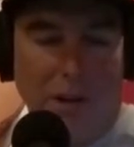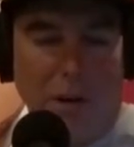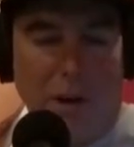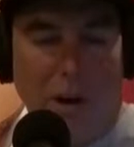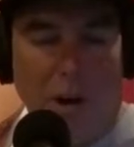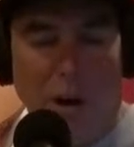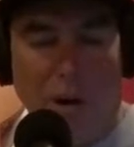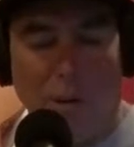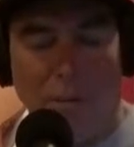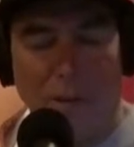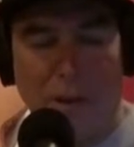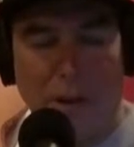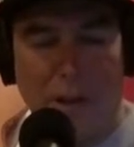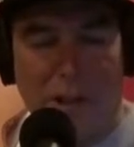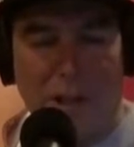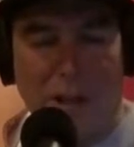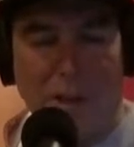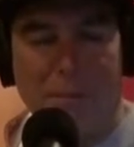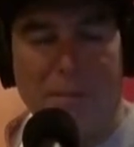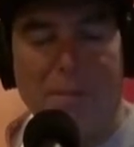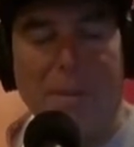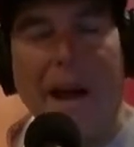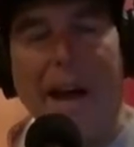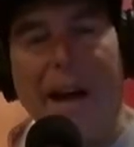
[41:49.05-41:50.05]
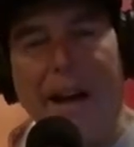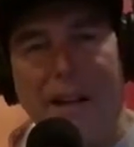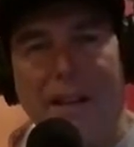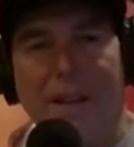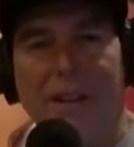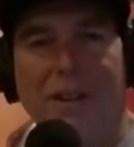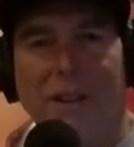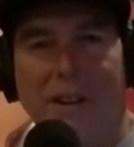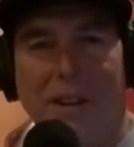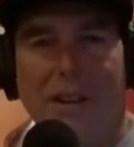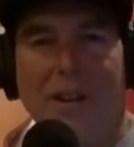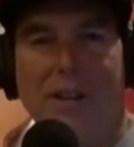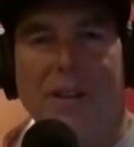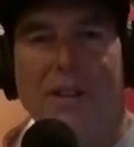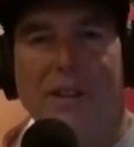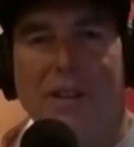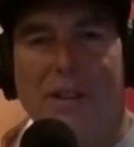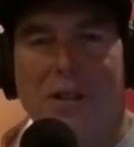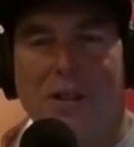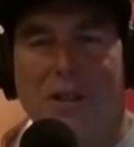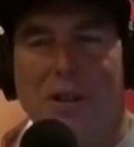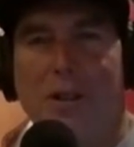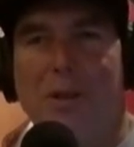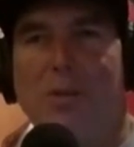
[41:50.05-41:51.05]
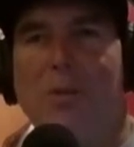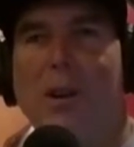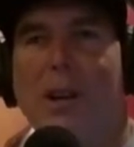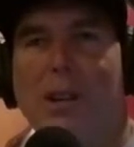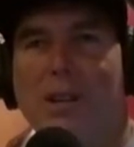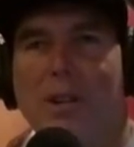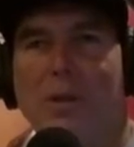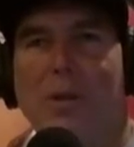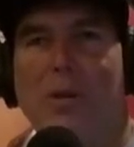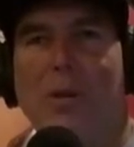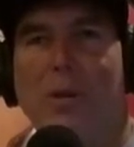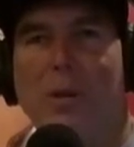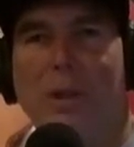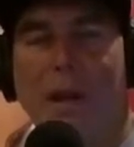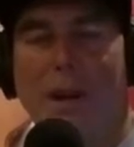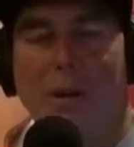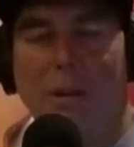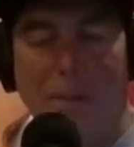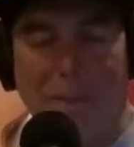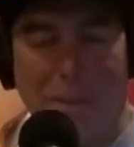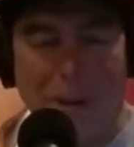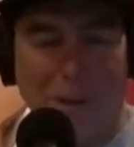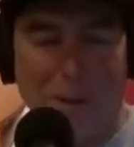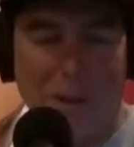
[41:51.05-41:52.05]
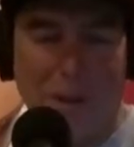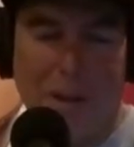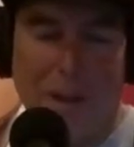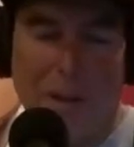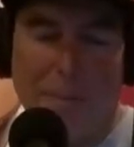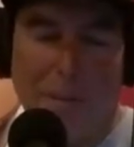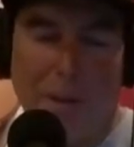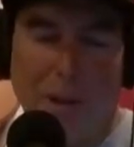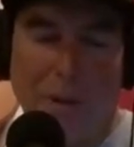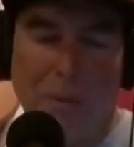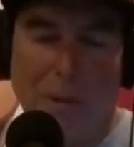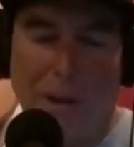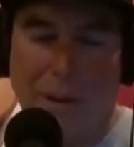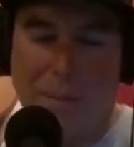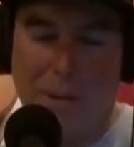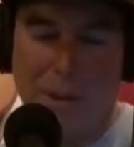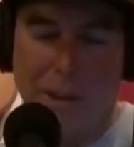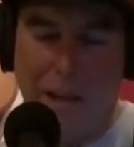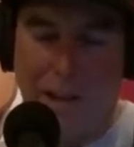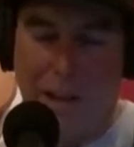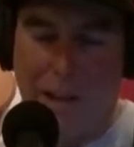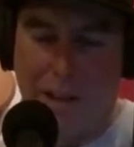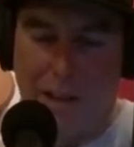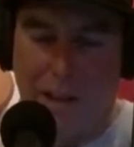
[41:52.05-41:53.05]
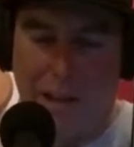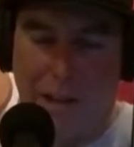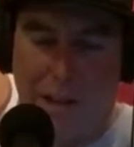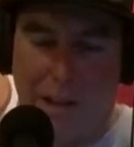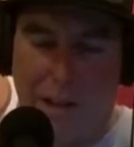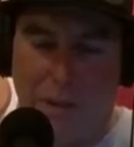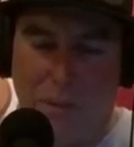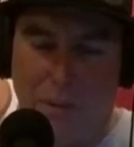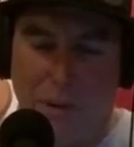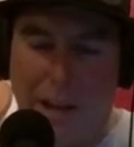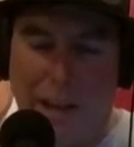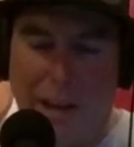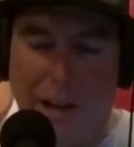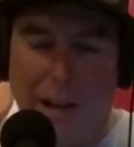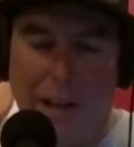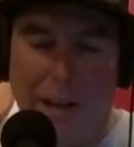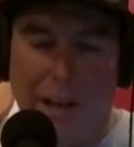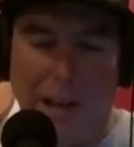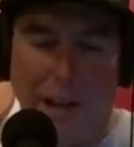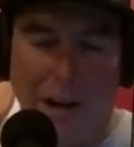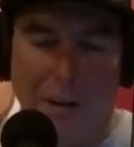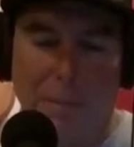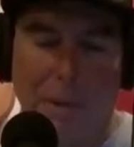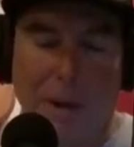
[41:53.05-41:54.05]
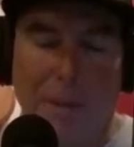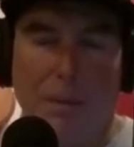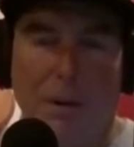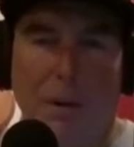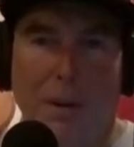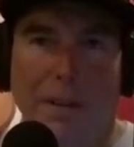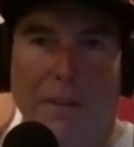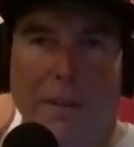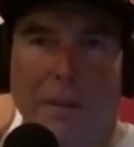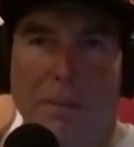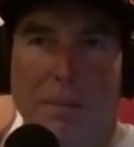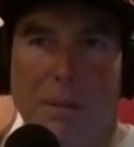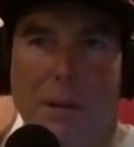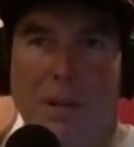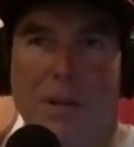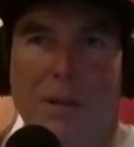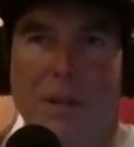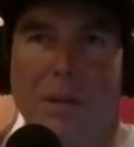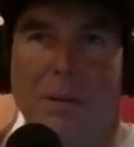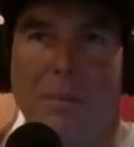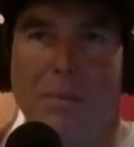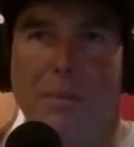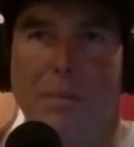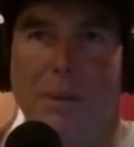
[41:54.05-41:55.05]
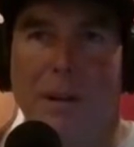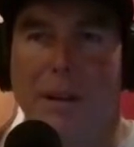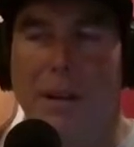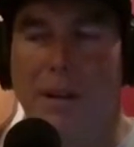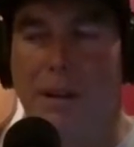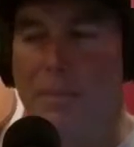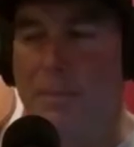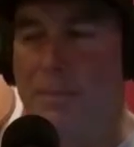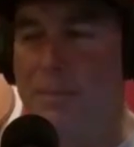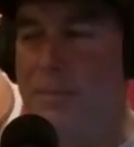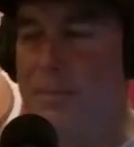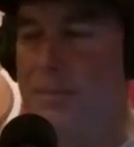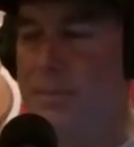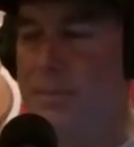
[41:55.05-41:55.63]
Hopefully this comes back, and then you can hear this. You can watch the whole thing. We'll post it up on the website. We'll edit it down. Maybe we'll even put some